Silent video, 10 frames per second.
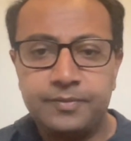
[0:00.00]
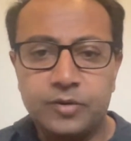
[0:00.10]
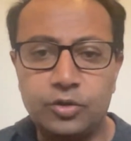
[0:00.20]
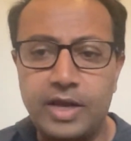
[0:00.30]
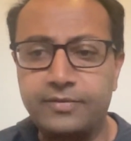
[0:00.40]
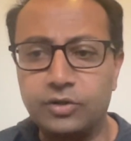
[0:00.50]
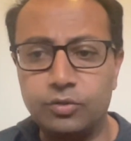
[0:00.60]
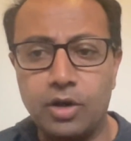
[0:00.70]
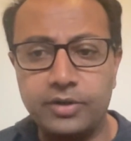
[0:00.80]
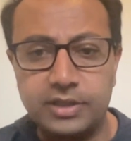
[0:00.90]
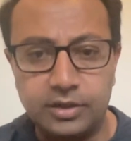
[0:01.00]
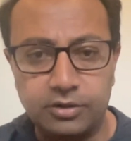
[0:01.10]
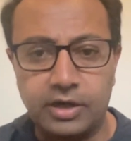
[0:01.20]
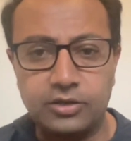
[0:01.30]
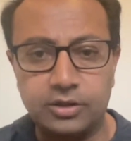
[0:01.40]
you'd have to do all this
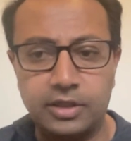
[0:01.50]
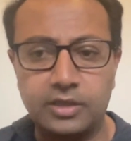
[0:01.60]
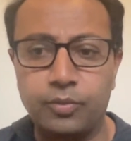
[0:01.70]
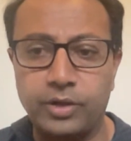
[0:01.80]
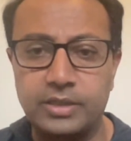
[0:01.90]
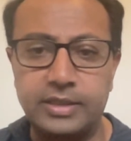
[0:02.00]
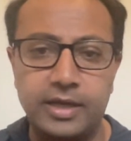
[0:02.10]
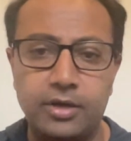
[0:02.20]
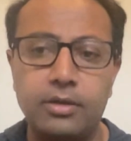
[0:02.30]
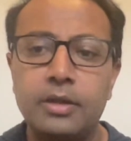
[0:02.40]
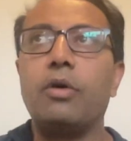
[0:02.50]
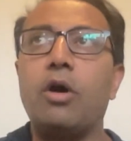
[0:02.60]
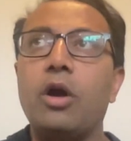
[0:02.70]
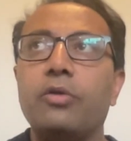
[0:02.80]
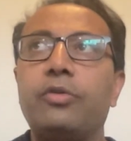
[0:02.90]
integration at the point of sale.
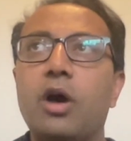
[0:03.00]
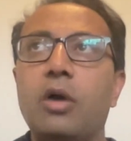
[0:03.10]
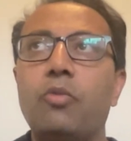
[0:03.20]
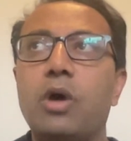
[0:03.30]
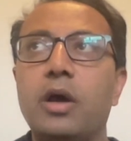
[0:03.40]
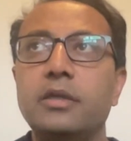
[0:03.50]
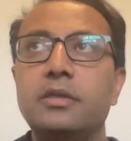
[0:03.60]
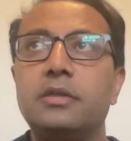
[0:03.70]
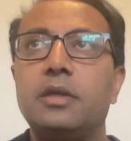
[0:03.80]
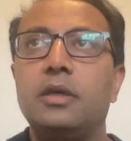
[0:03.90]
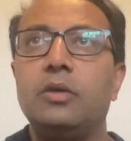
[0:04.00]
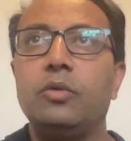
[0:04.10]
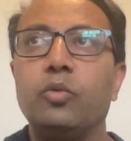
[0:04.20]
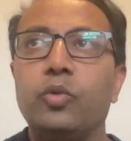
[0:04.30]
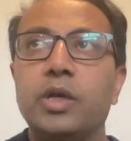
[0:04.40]
Our thought was
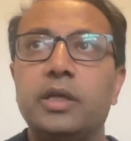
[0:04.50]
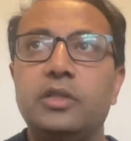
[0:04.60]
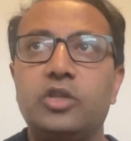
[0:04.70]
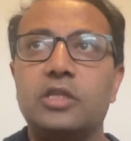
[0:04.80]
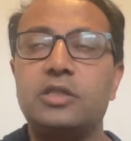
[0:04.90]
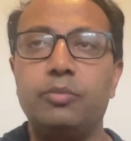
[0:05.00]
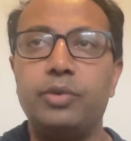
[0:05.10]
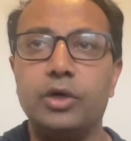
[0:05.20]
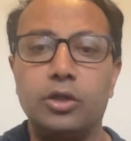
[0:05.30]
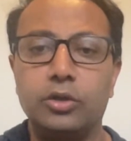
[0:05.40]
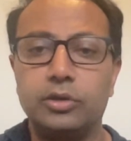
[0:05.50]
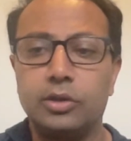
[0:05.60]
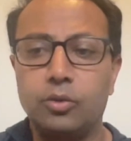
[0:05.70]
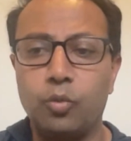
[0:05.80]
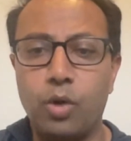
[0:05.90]
really just to build
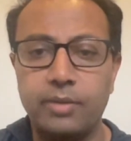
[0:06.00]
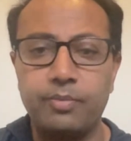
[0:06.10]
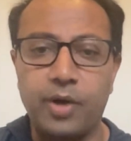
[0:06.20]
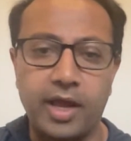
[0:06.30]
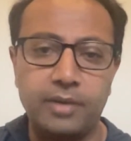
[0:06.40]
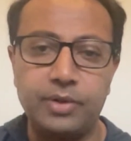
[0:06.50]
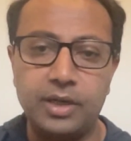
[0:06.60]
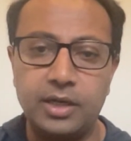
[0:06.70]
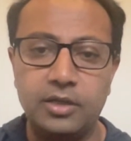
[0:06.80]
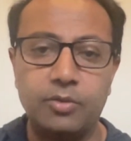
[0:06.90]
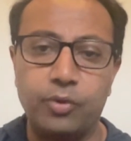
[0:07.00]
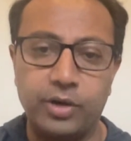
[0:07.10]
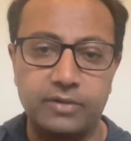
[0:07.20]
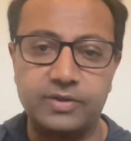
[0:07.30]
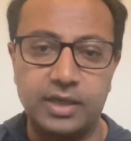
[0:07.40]
one pipe into the
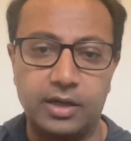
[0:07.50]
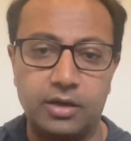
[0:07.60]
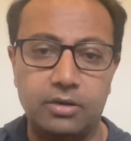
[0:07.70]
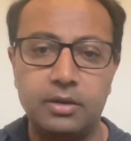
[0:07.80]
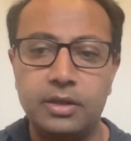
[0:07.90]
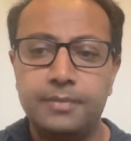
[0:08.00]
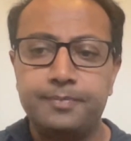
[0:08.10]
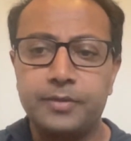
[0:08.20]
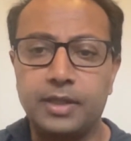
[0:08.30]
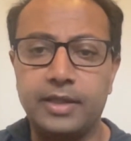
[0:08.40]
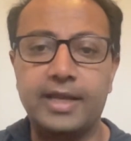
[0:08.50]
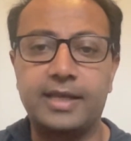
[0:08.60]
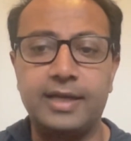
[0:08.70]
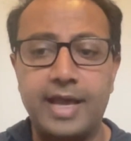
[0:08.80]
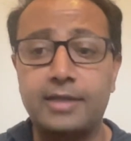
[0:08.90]
point of sale, let it
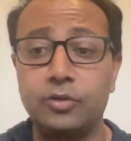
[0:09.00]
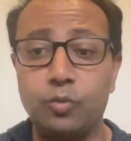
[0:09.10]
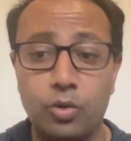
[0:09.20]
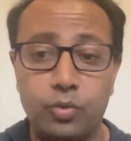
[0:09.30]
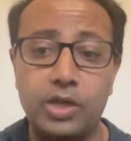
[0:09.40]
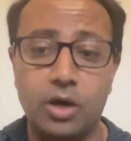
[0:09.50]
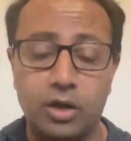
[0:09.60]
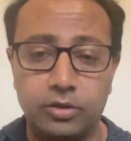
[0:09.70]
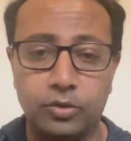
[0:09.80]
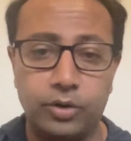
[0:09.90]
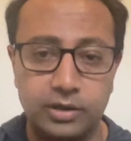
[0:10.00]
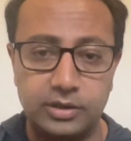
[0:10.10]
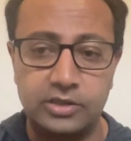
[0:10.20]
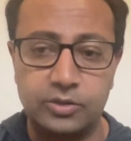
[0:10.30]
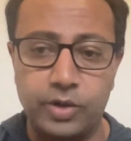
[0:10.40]
connect to what we call the
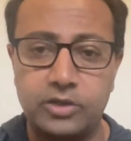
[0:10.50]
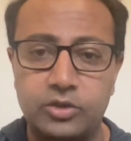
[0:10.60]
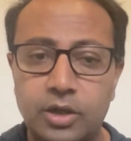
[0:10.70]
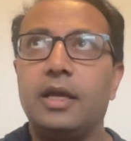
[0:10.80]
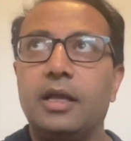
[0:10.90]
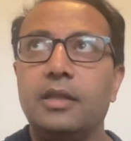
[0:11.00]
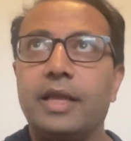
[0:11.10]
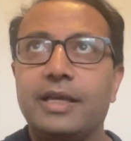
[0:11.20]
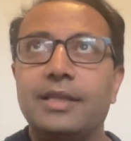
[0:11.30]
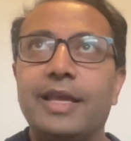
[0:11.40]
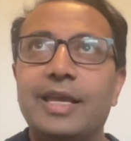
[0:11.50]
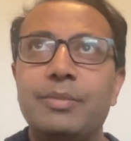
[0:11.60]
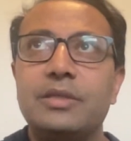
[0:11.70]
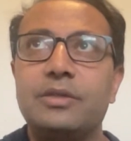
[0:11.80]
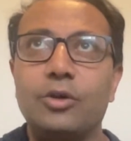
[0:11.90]
loyalty switch. Like in
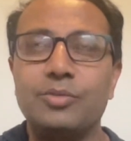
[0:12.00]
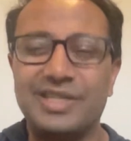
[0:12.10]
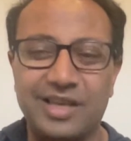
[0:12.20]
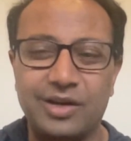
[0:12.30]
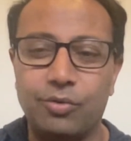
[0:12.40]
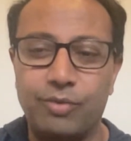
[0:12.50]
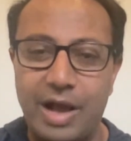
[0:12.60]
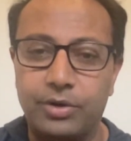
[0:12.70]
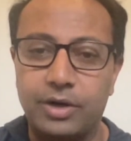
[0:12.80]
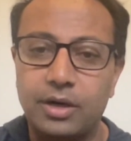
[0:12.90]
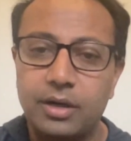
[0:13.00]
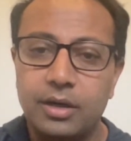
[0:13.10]
layman's terms, it's like a router.